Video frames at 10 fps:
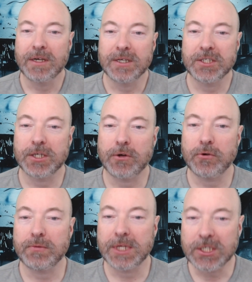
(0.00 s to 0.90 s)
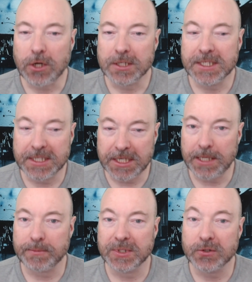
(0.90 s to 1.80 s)
So this all
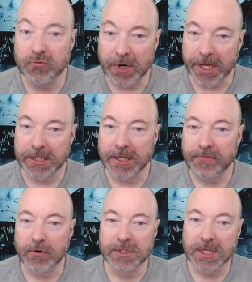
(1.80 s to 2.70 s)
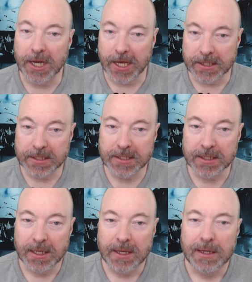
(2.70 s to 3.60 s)
seems great at first glance,